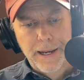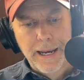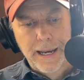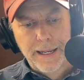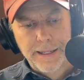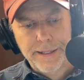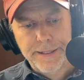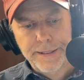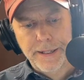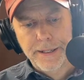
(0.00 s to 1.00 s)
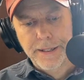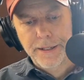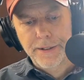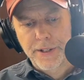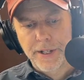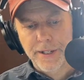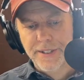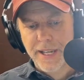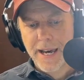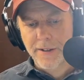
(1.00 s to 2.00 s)
and the
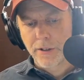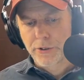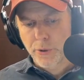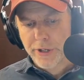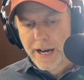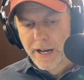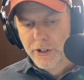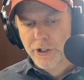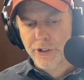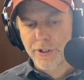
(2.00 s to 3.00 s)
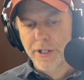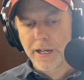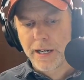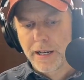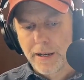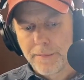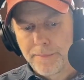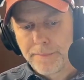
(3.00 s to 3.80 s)
Seattle DoorDash uh,